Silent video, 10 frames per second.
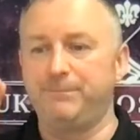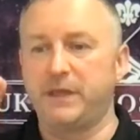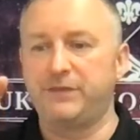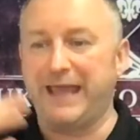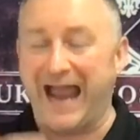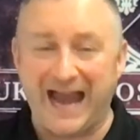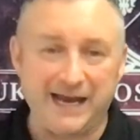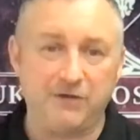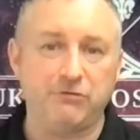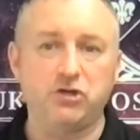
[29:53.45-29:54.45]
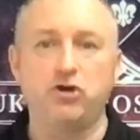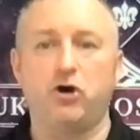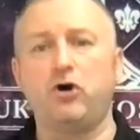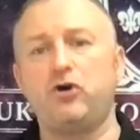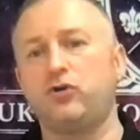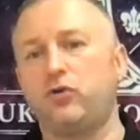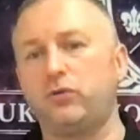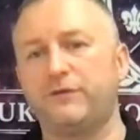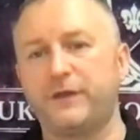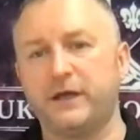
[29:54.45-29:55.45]
The anger had gone, all
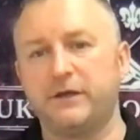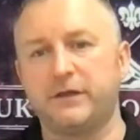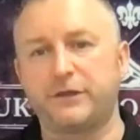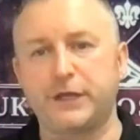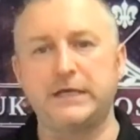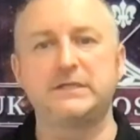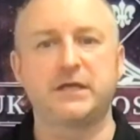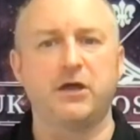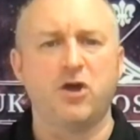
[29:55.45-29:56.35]
of the things that